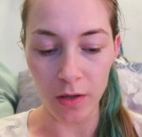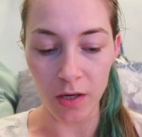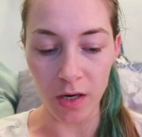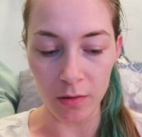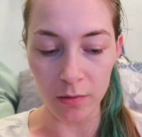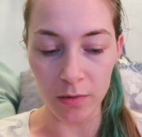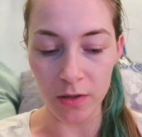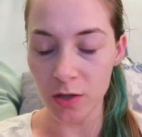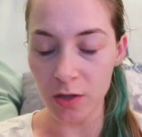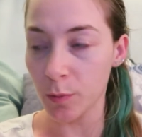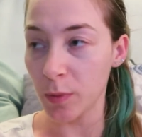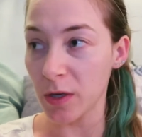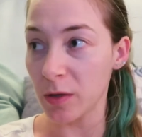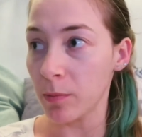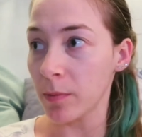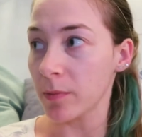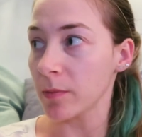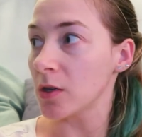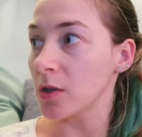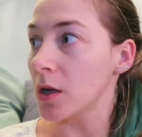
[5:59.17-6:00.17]
I will
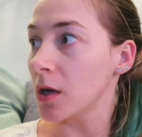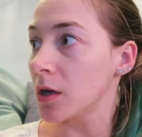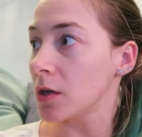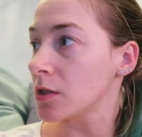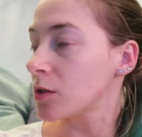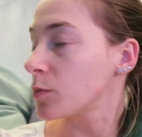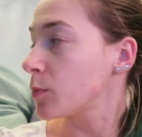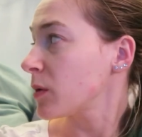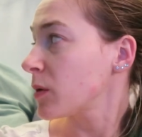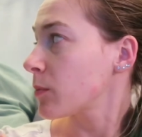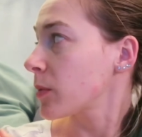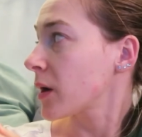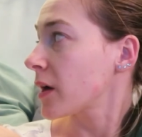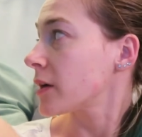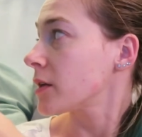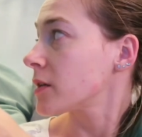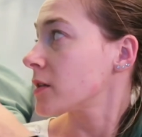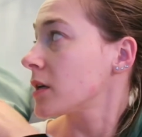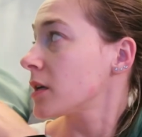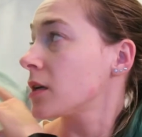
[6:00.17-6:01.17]
spit
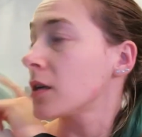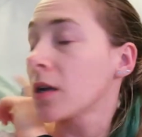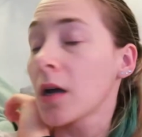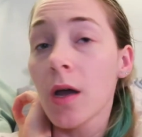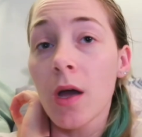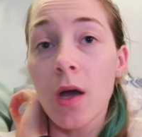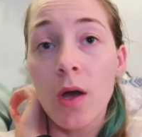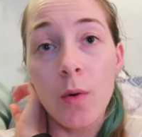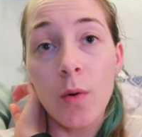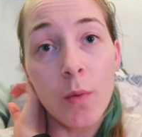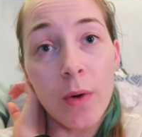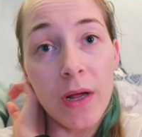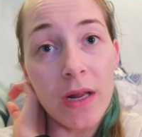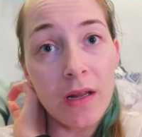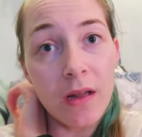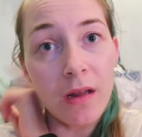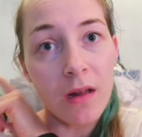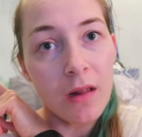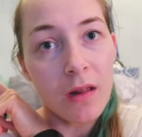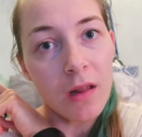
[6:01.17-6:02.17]
plies it
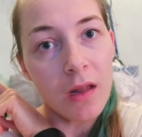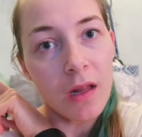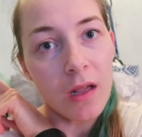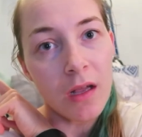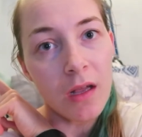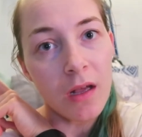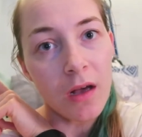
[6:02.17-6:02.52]
with the